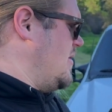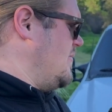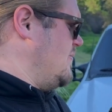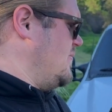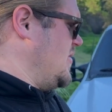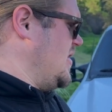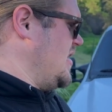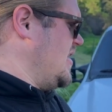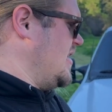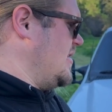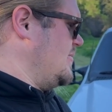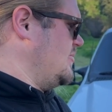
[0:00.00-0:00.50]

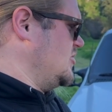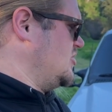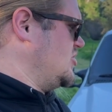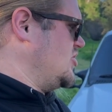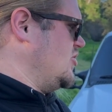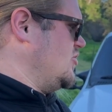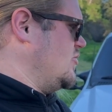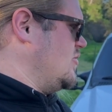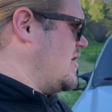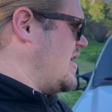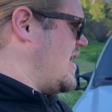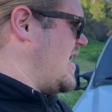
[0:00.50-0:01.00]
being able
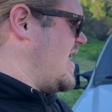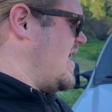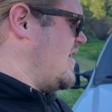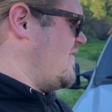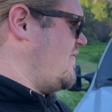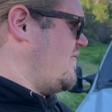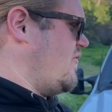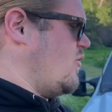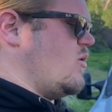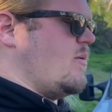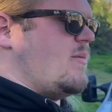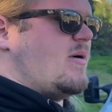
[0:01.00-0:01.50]
to have
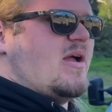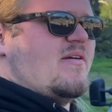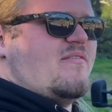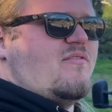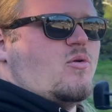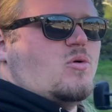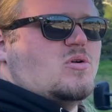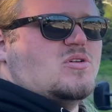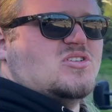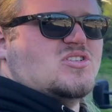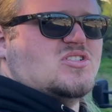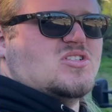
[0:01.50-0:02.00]

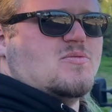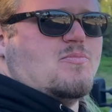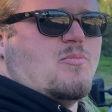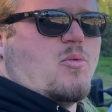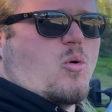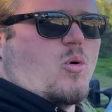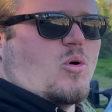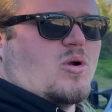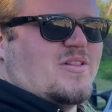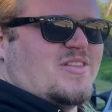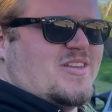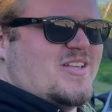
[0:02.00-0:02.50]
4x4 to
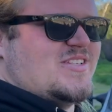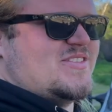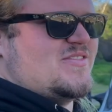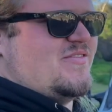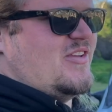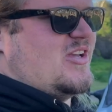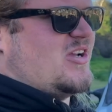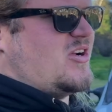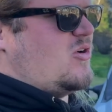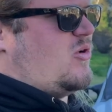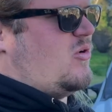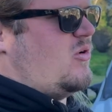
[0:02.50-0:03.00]
support this
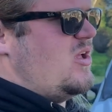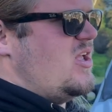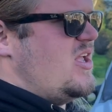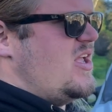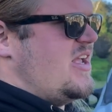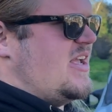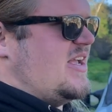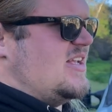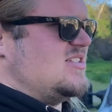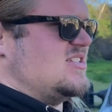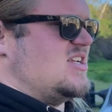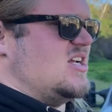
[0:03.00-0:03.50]
vehicle
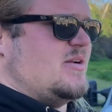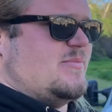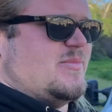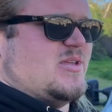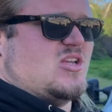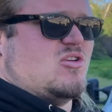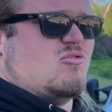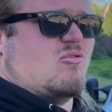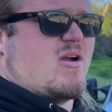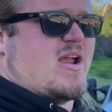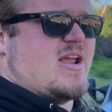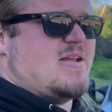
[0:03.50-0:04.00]
is gonna be
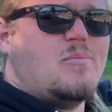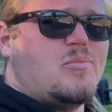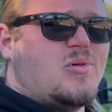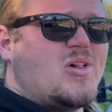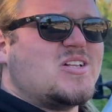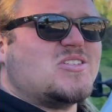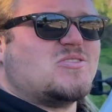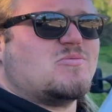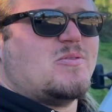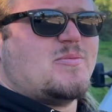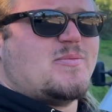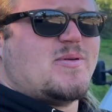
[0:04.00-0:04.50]
great.
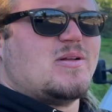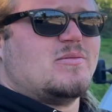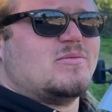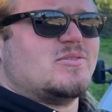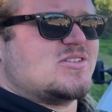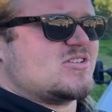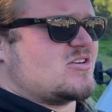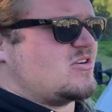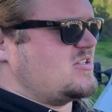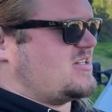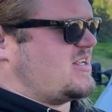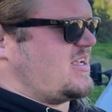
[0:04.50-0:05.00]
Plus, we'll be able to
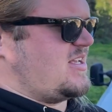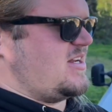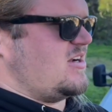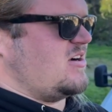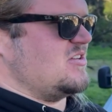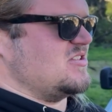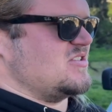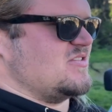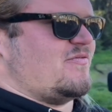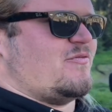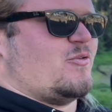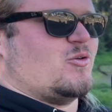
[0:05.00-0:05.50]
start taking
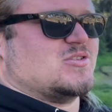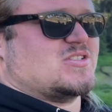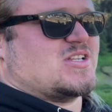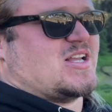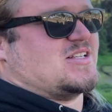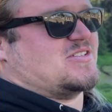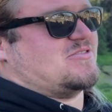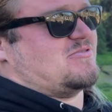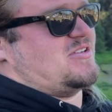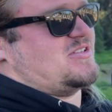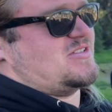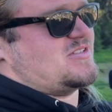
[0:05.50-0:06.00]
on some
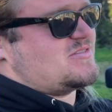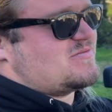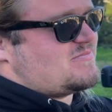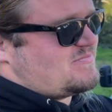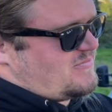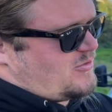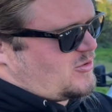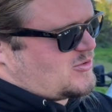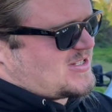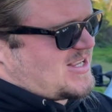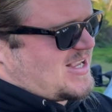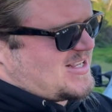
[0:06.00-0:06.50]
full-size runs.
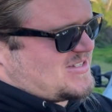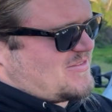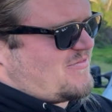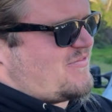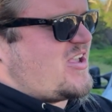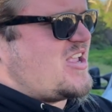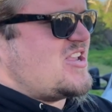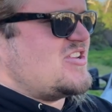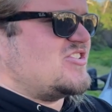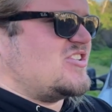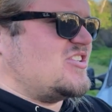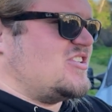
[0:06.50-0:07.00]
Full-size
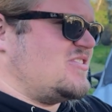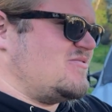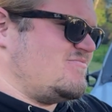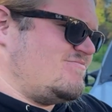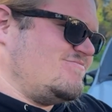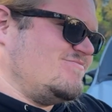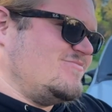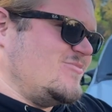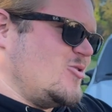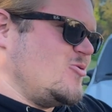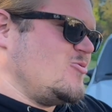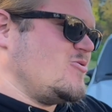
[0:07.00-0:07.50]
Invasion,
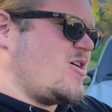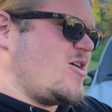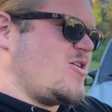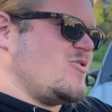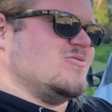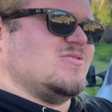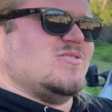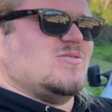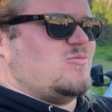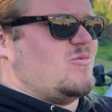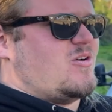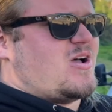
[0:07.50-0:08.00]
who
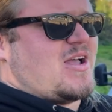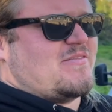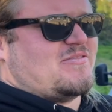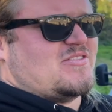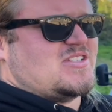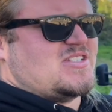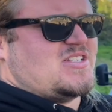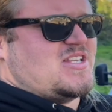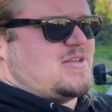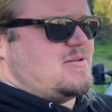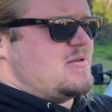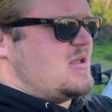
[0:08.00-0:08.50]
knows? We'll have to
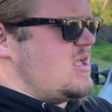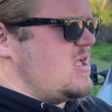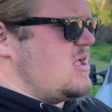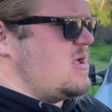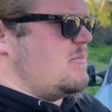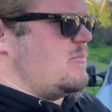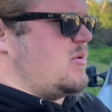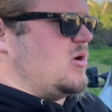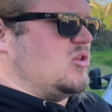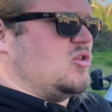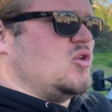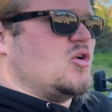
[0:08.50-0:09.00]
see.
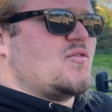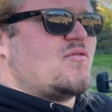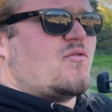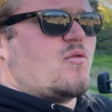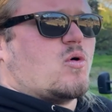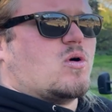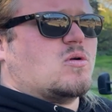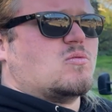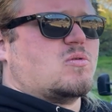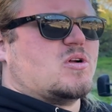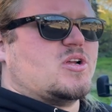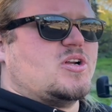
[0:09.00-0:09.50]
But look
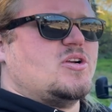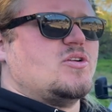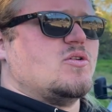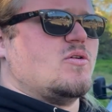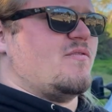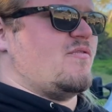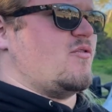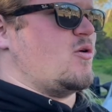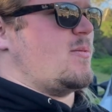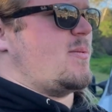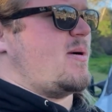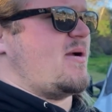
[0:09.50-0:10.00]
forward, we're gonna do a
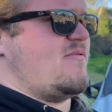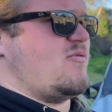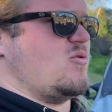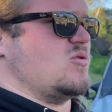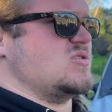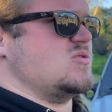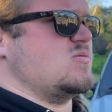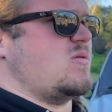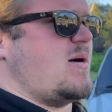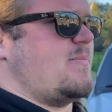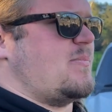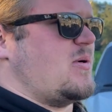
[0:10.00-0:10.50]
4x4
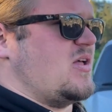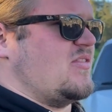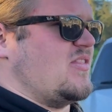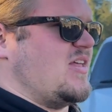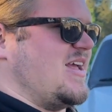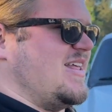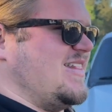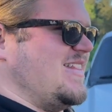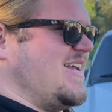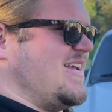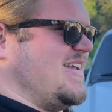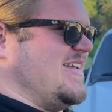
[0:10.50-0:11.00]
swap on
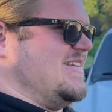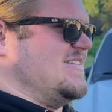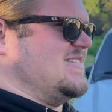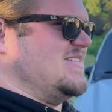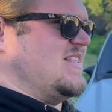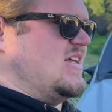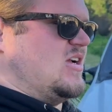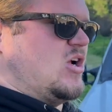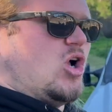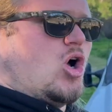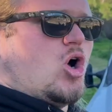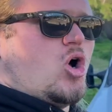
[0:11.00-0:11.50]
that. That is
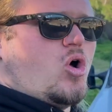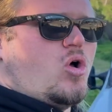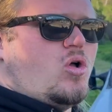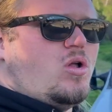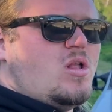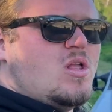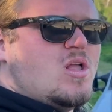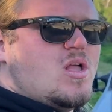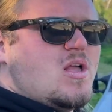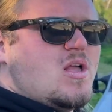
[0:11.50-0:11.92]
the goal.